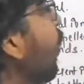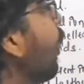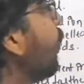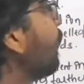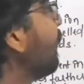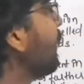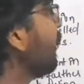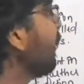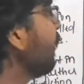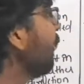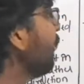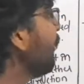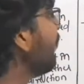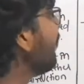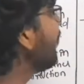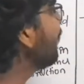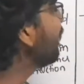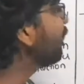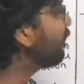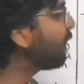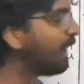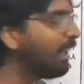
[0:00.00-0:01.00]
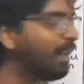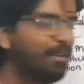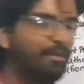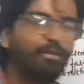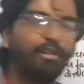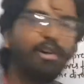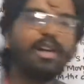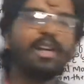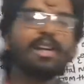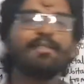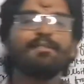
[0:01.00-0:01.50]
orbital will be different
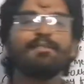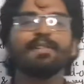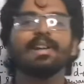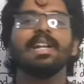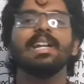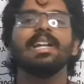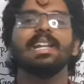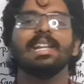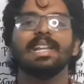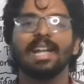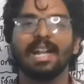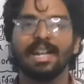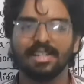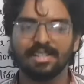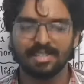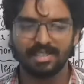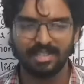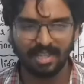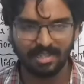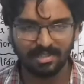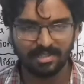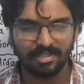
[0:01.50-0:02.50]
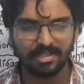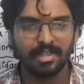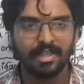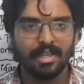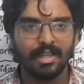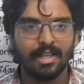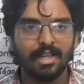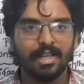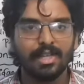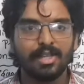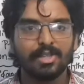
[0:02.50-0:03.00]
for different ligands. Yes.
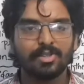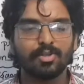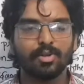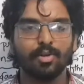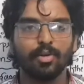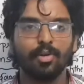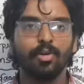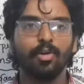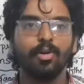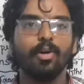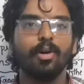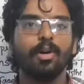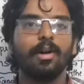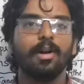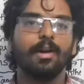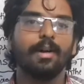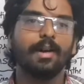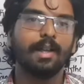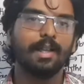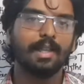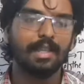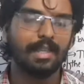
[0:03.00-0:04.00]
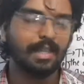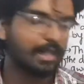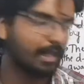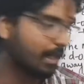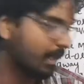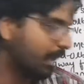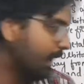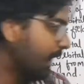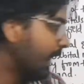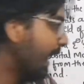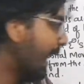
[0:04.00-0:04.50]
So
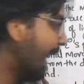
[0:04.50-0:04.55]
here,